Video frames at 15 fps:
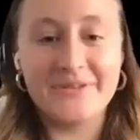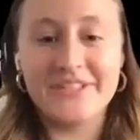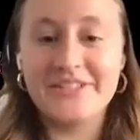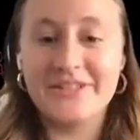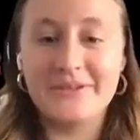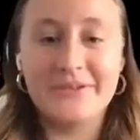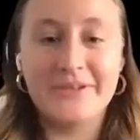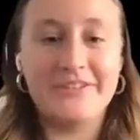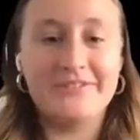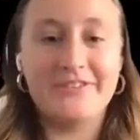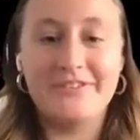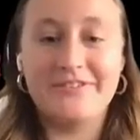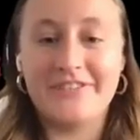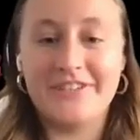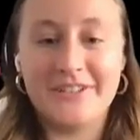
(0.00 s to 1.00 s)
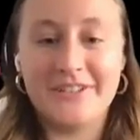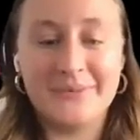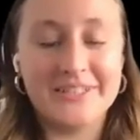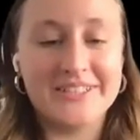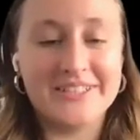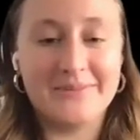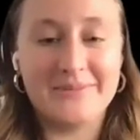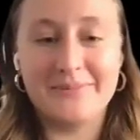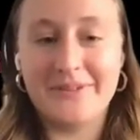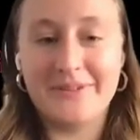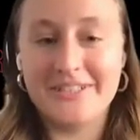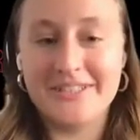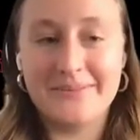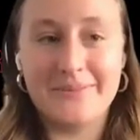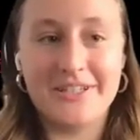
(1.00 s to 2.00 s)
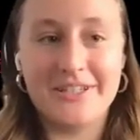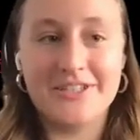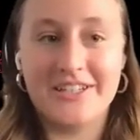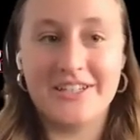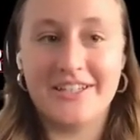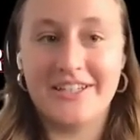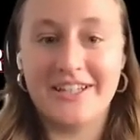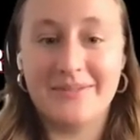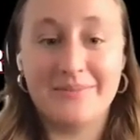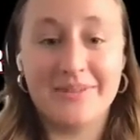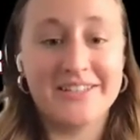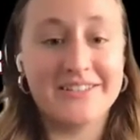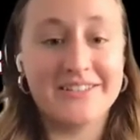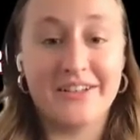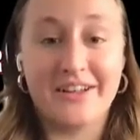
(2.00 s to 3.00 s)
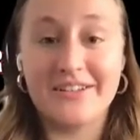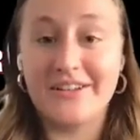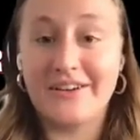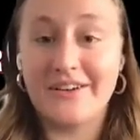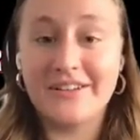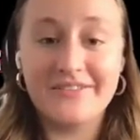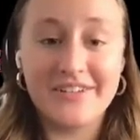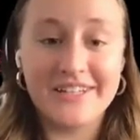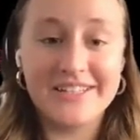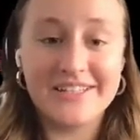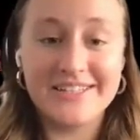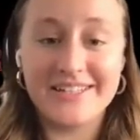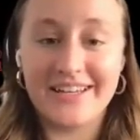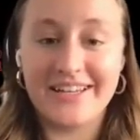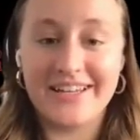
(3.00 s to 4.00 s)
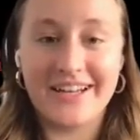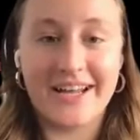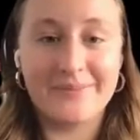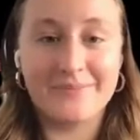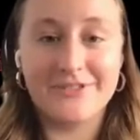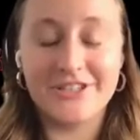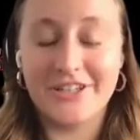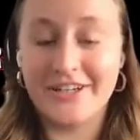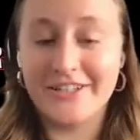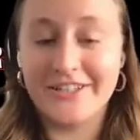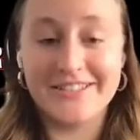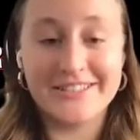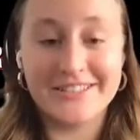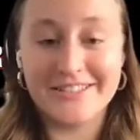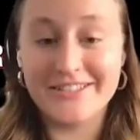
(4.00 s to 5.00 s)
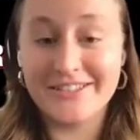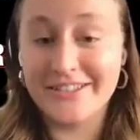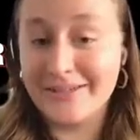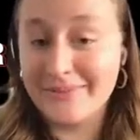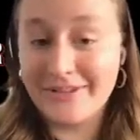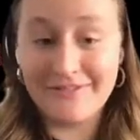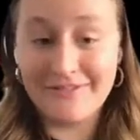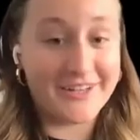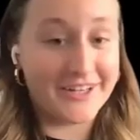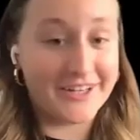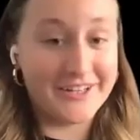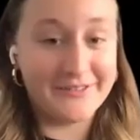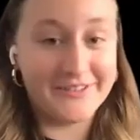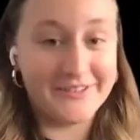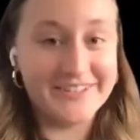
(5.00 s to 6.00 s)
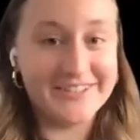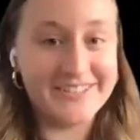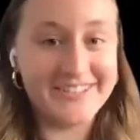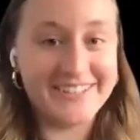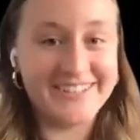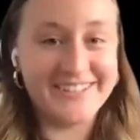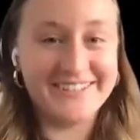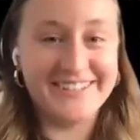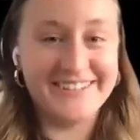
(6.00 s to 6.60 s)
We're so grateful for your wisdom and participation. It means a lot to all of us, and I'm sure our listeners are going to be very thrilled to hear you.